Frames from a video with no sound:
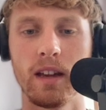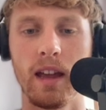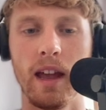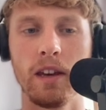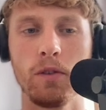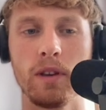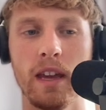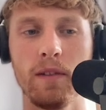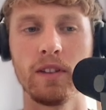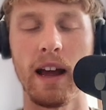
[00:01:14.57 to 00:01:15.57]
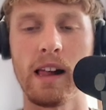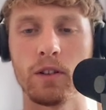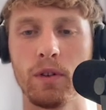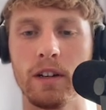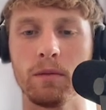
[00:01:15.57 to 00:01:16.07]
and you give the
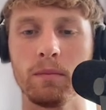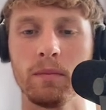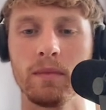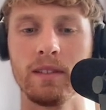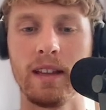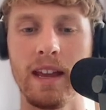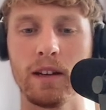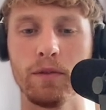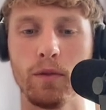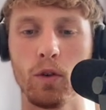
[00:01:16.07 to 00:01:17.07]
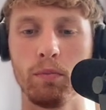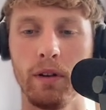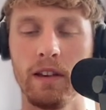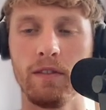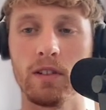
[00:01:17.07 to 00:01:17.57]
algorithm data for
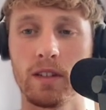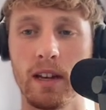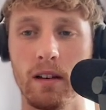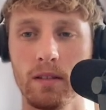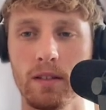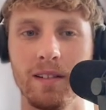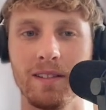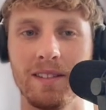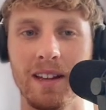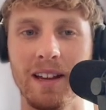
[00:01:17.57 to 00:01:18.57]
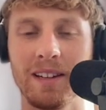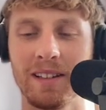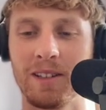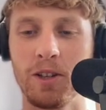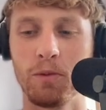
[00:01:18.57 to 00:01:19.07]
previous sales,
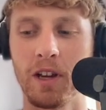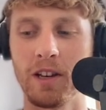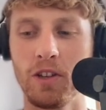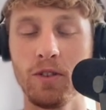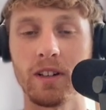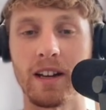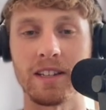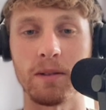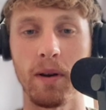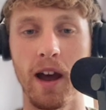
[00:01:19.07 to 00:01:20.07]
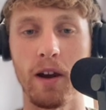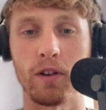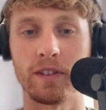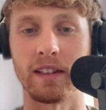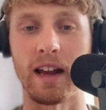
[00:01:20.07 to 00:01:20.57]
then you can utilize the power
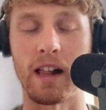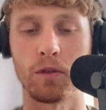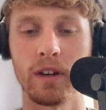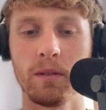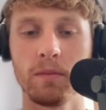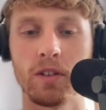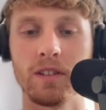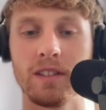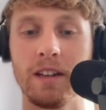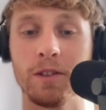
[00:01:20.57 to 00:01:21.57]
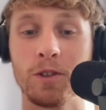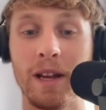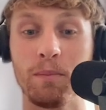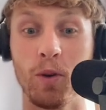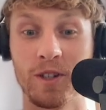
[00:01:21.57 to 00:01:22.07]
of that algorithm to continue to
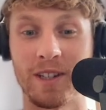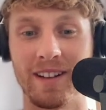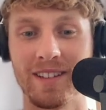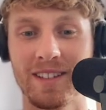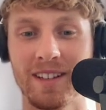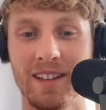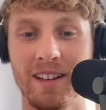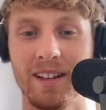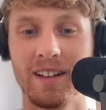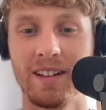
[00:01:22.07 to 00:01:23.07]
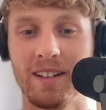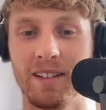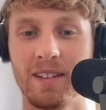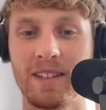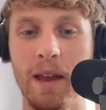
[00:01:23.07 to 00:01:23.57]
get more sales.
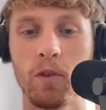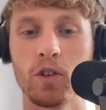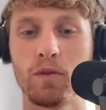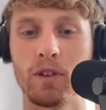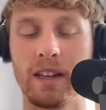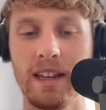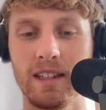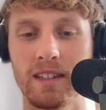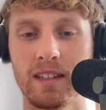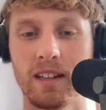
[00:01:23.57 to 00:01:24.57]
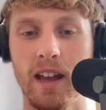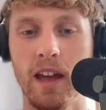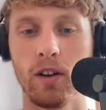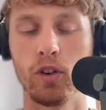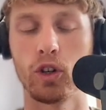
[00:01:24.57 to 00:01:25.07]
Same goes for leads
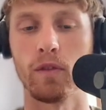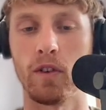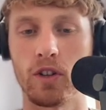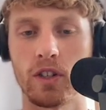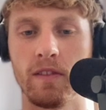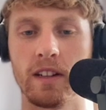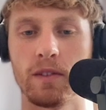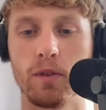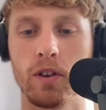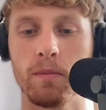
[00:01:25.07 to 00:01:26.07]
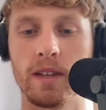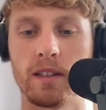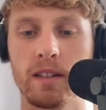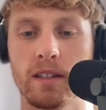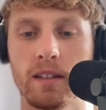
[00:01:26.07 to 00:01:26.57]
and other conversion events for your
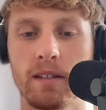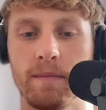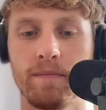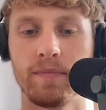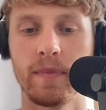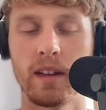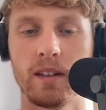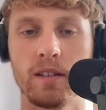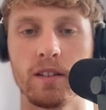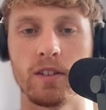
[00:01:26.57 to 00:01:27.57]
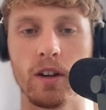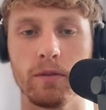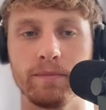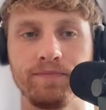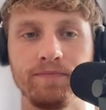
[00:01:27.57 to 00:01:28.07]
business. So
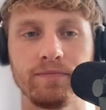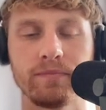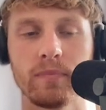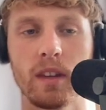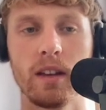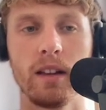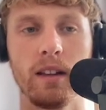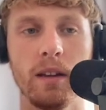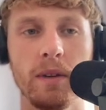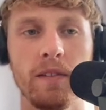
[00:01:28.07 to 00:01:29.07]
let me